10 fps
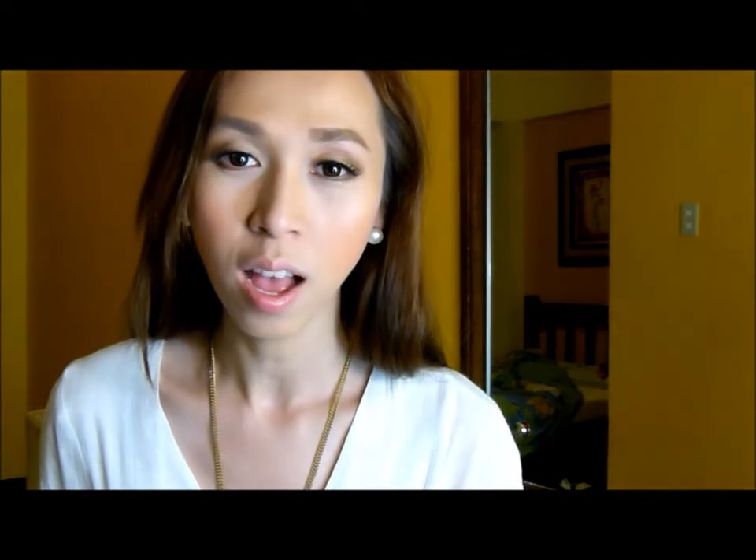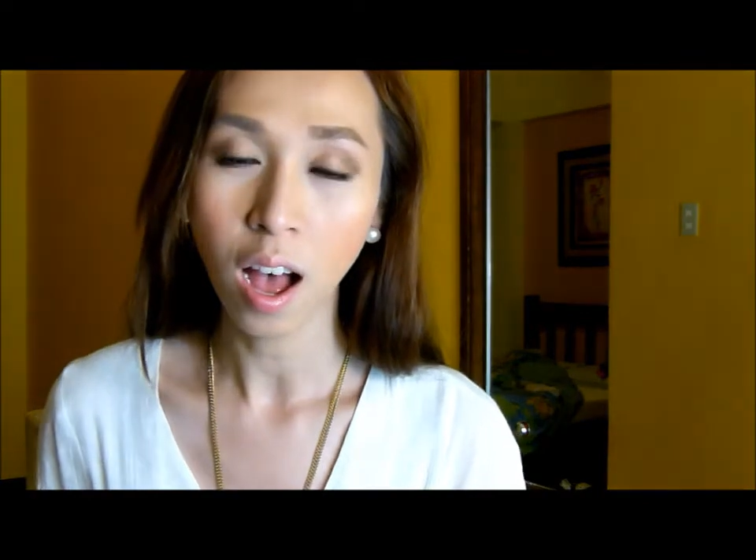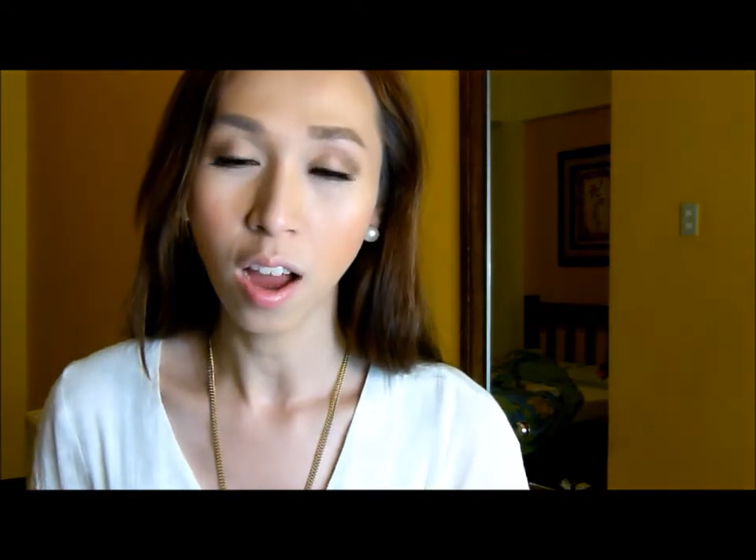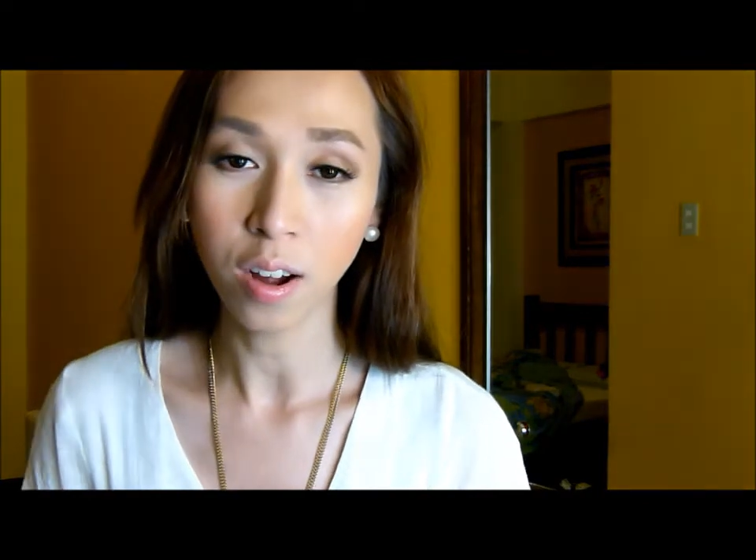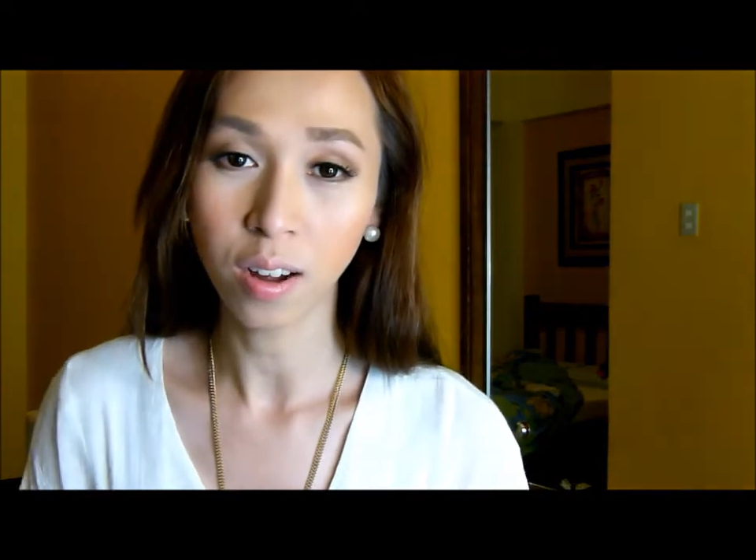
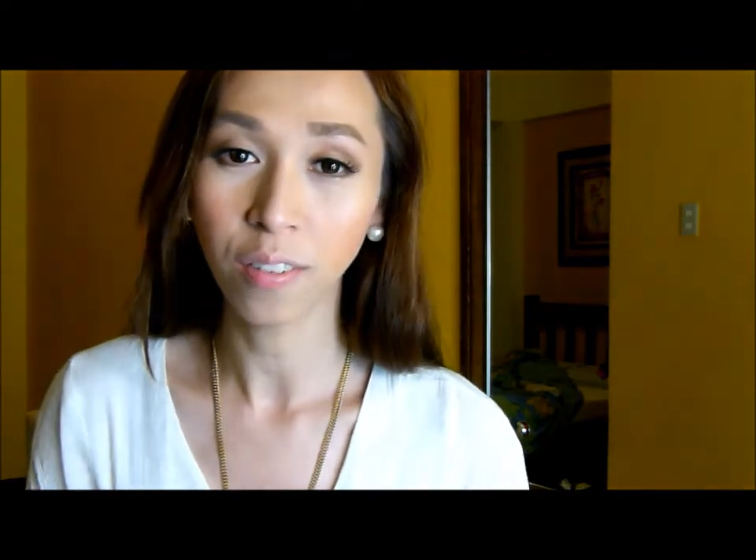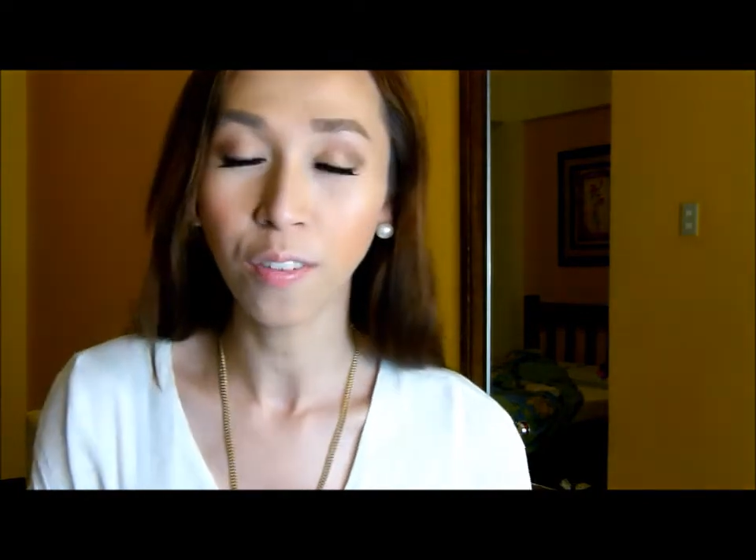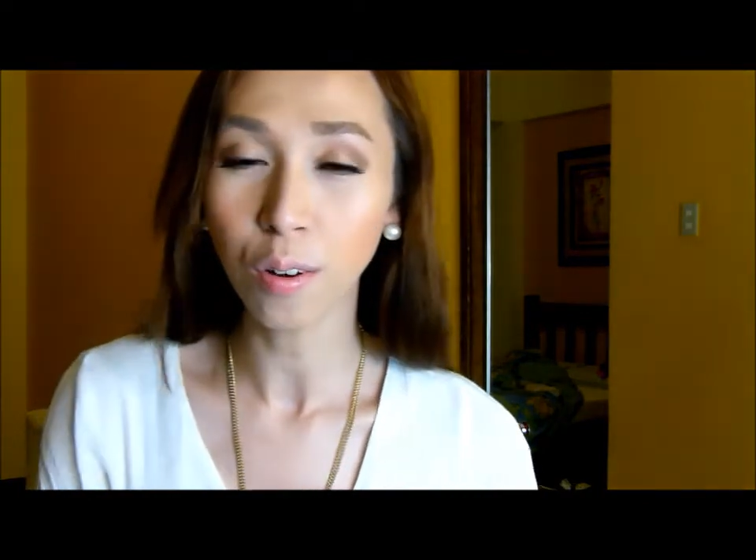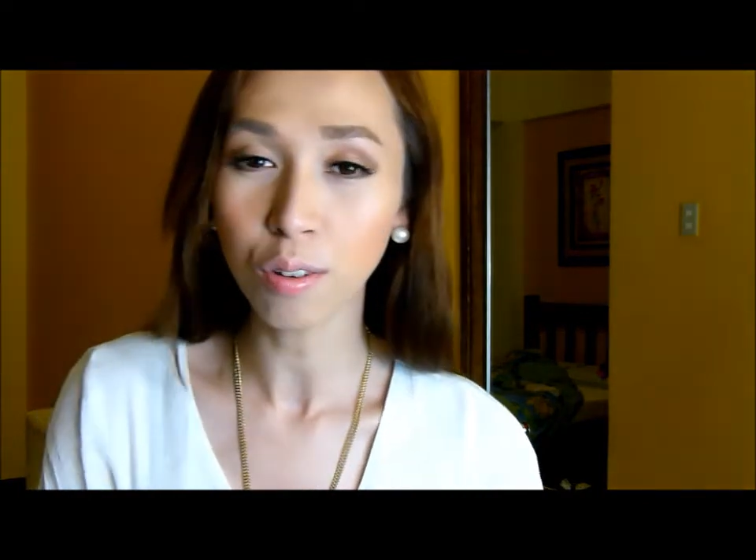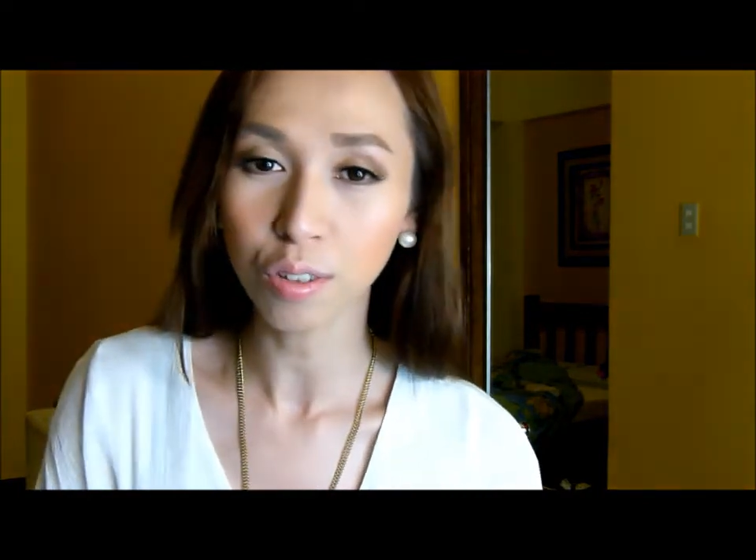on our
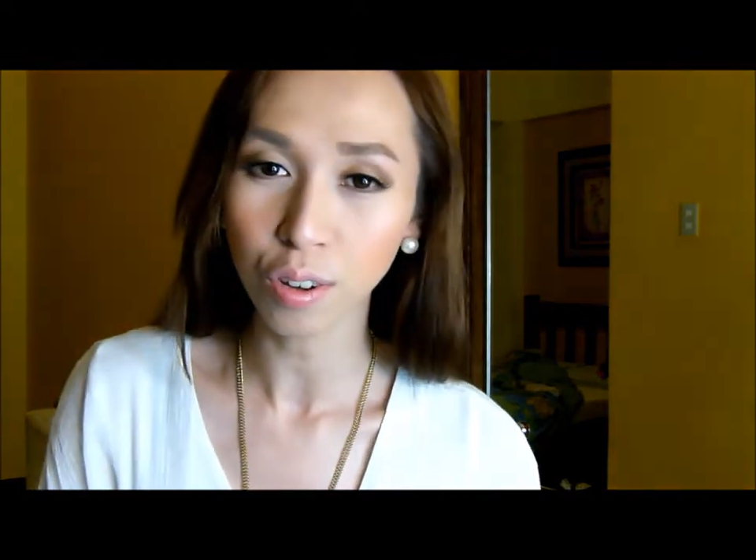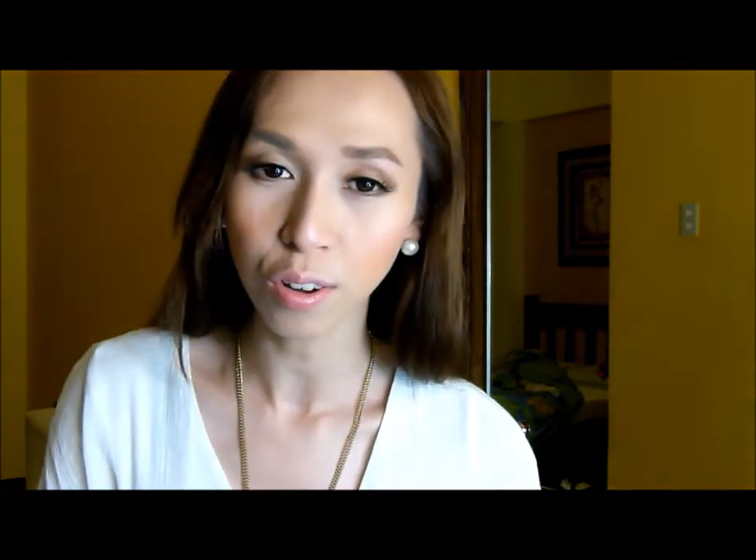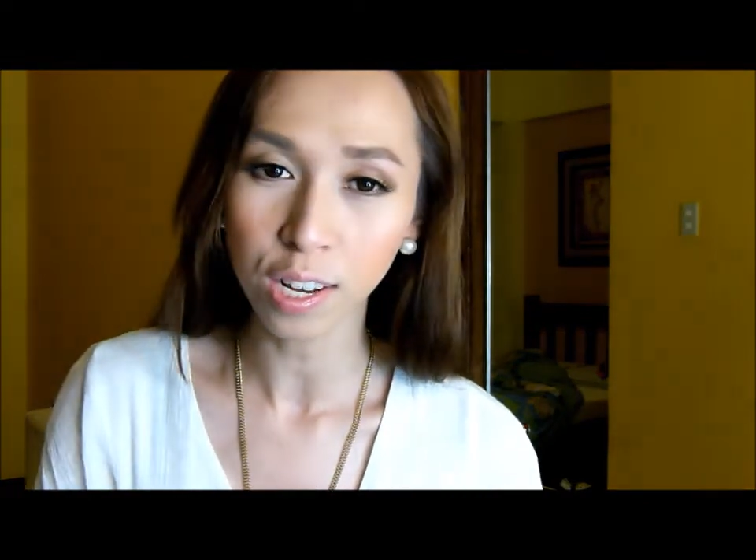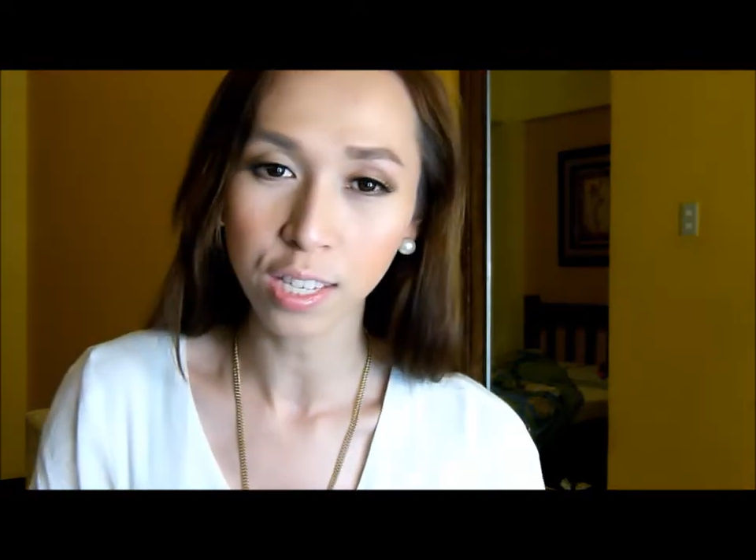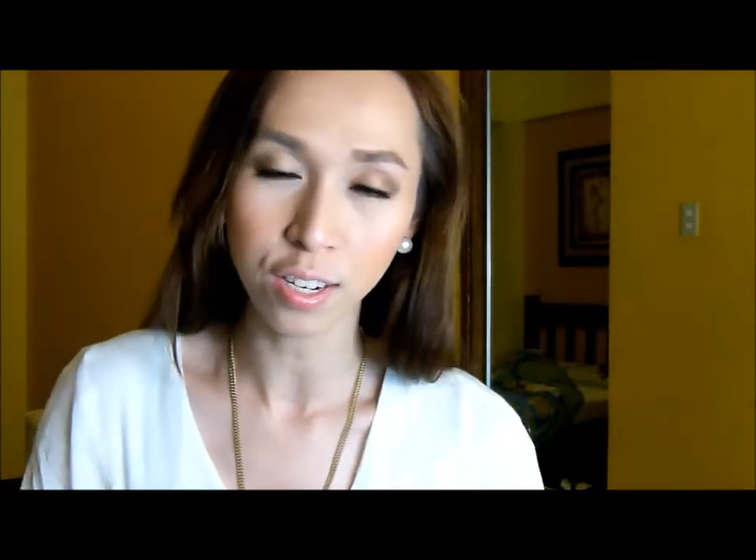photo shoots,